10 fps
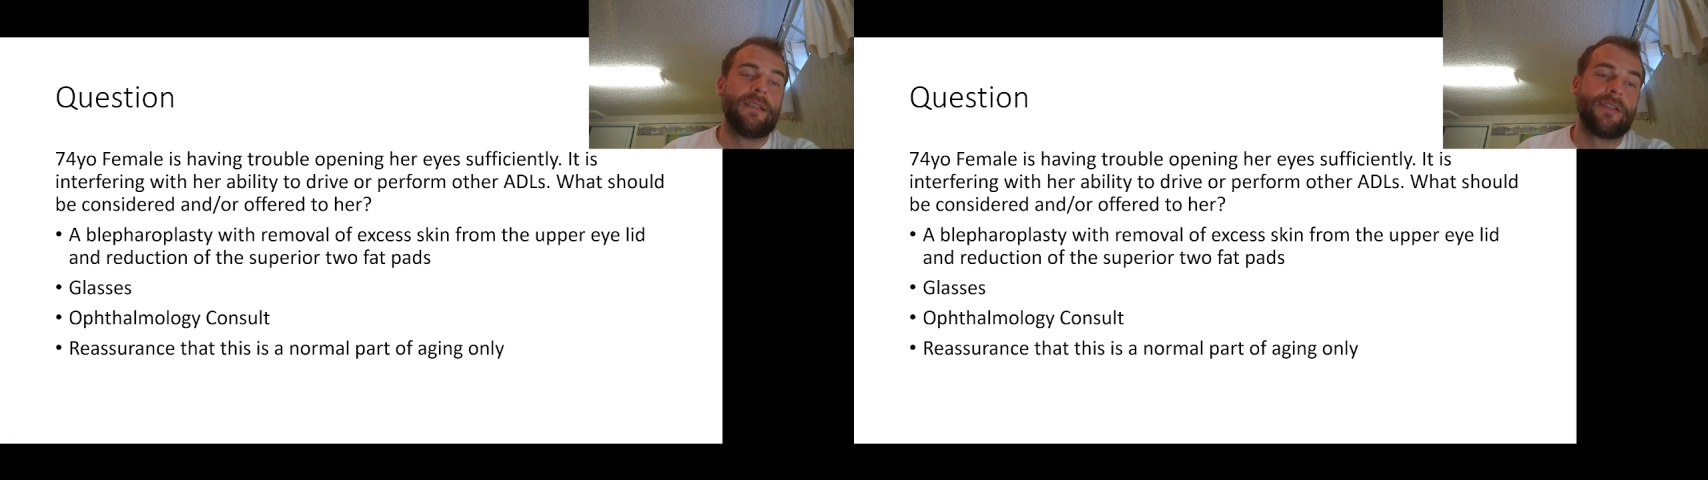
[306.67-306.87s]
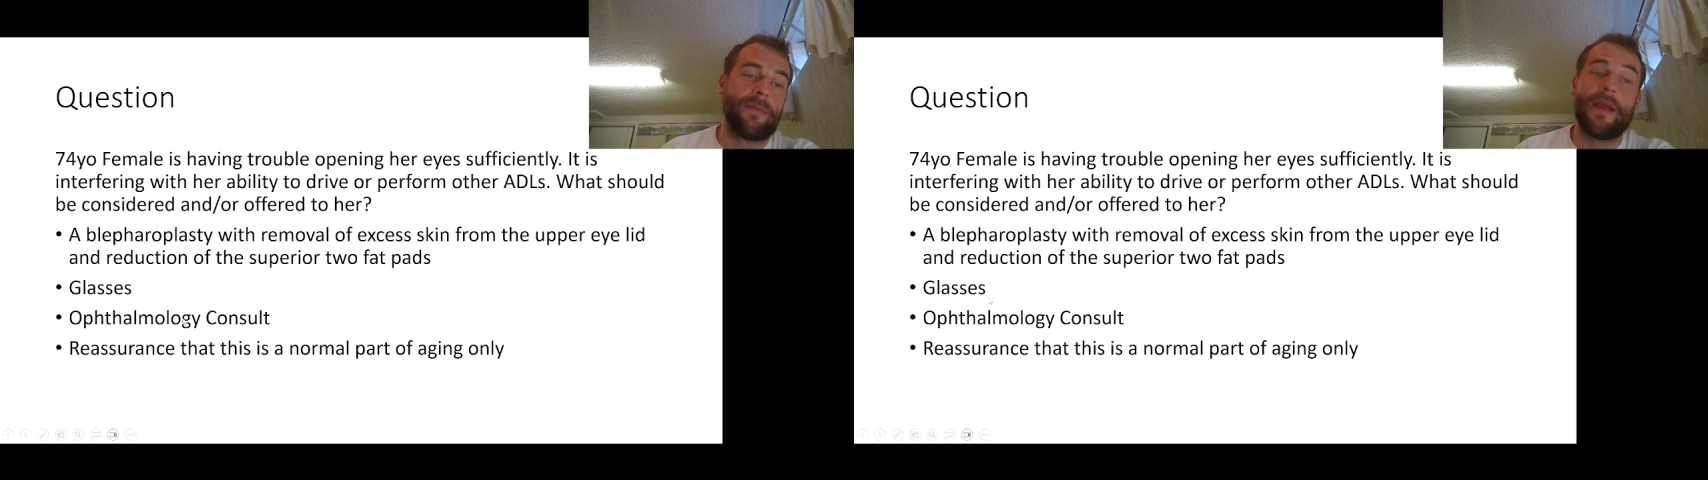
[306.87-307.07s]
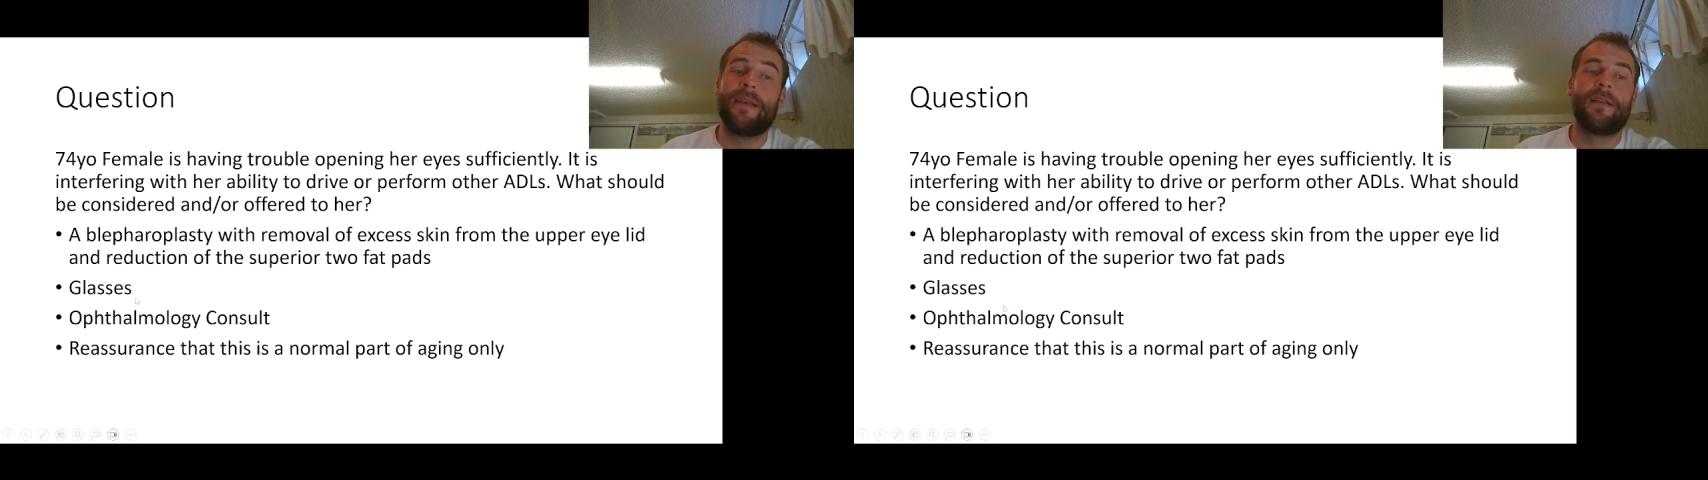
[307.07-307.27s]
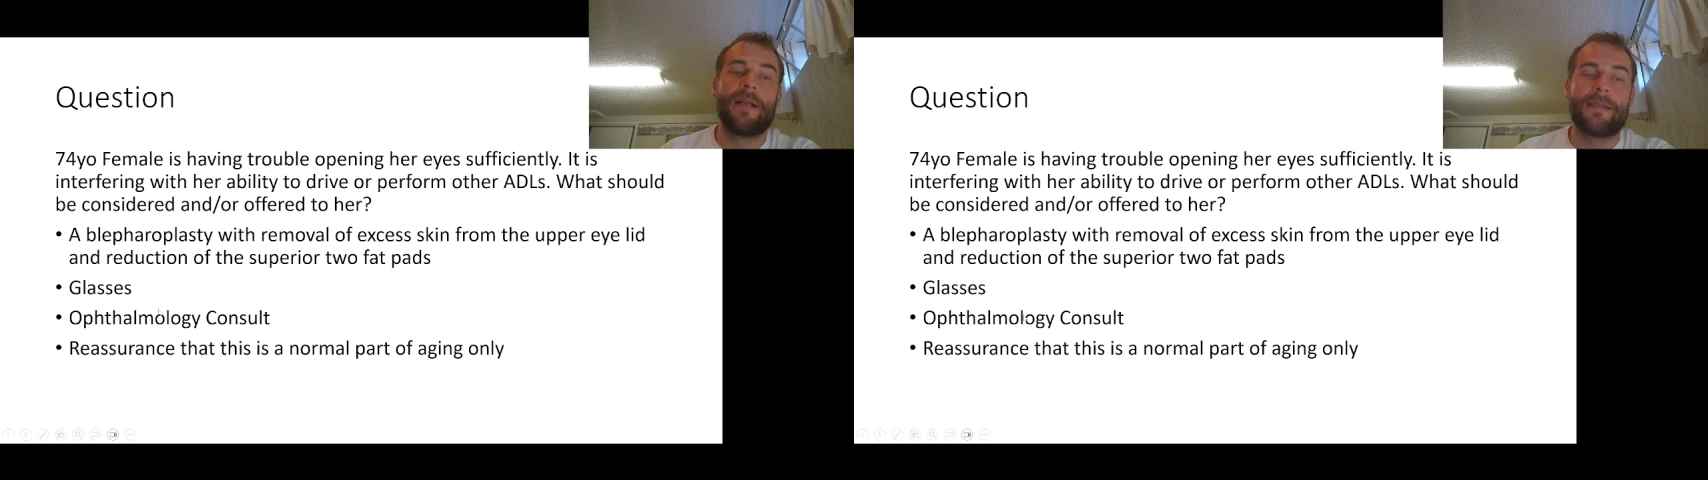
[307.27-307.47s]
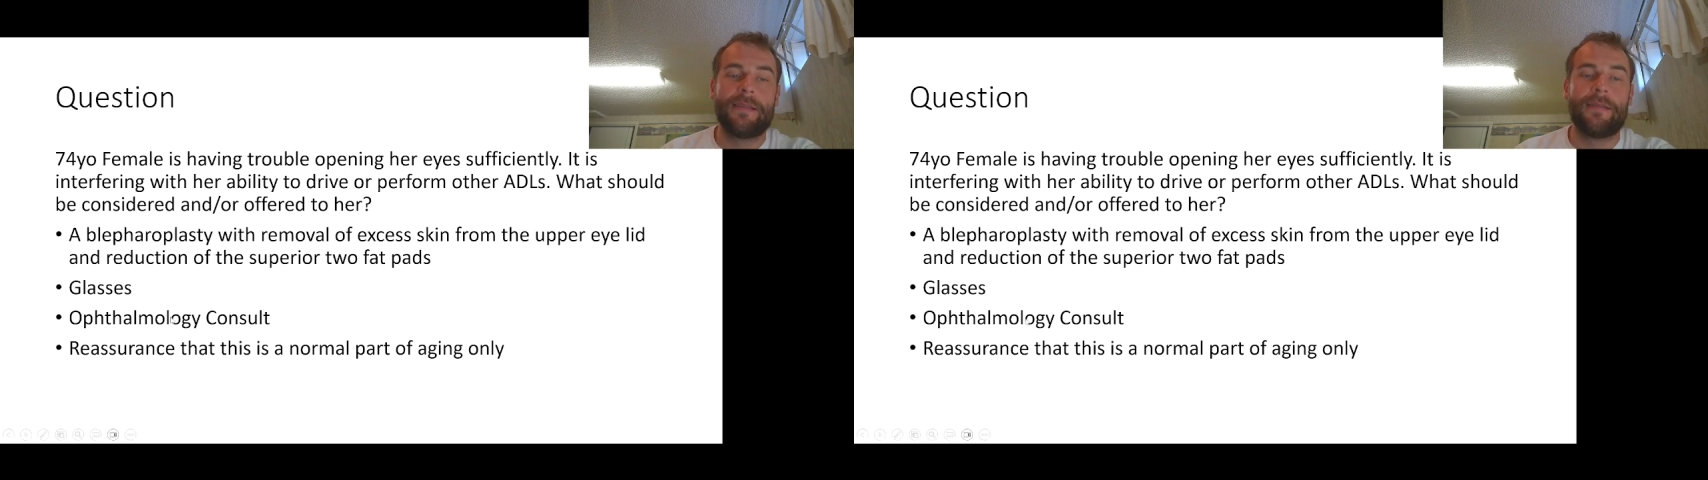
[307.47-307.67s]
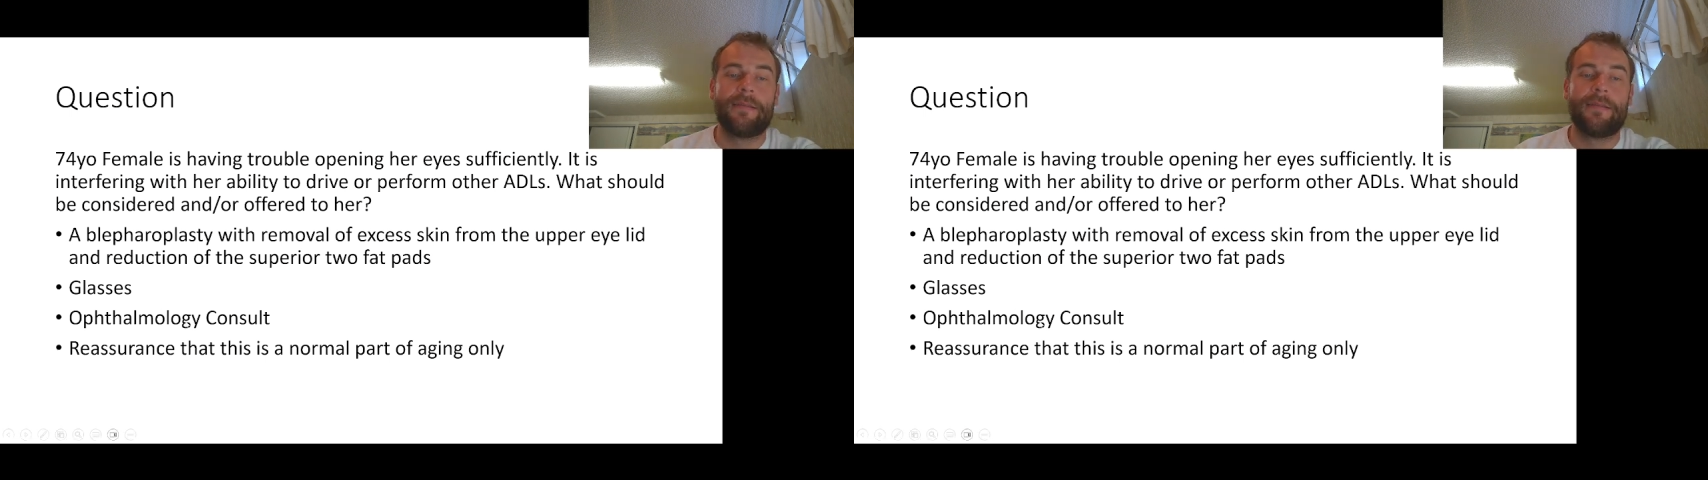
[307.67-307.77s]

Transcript: She might need glasses,